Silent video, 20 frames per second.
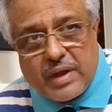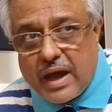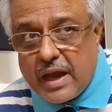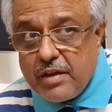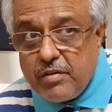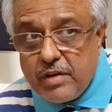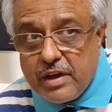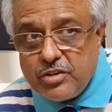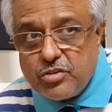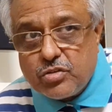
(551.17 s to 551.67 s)

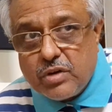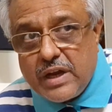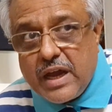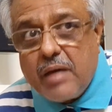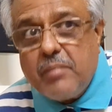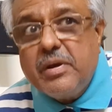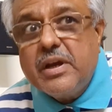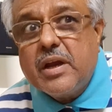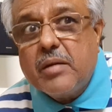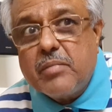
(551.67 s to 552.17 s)
Eventually I
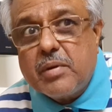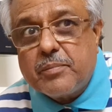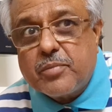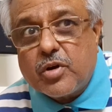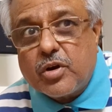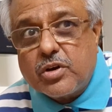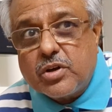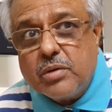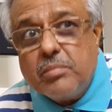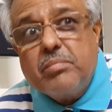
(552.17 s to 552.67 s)
became a
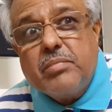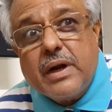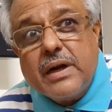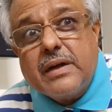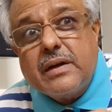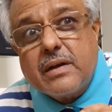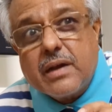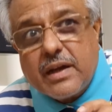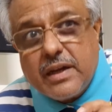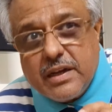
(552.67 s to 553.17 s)
plotter,
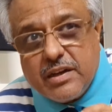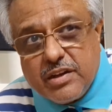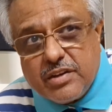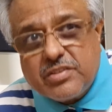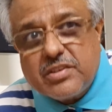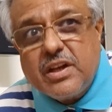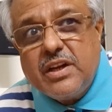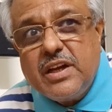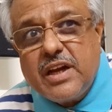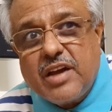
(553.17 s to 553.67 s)
but
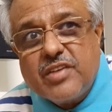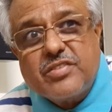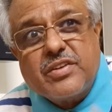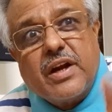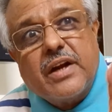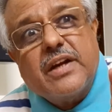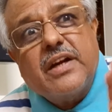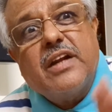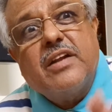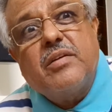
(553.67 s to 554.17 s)
initially I
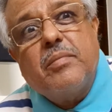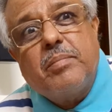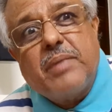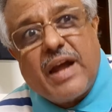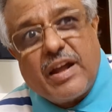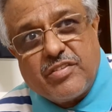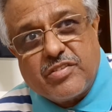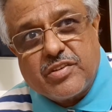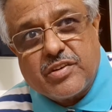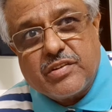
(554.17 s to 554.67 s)
started as a
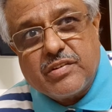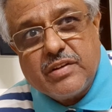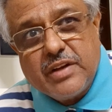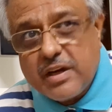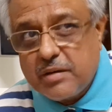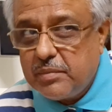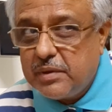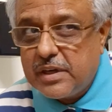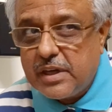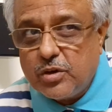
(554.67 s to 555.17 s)
plancer,
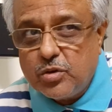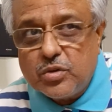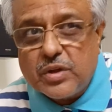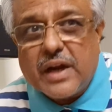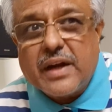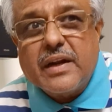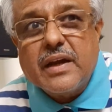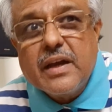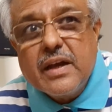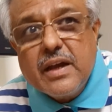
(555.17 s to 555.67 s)
let me tell you that.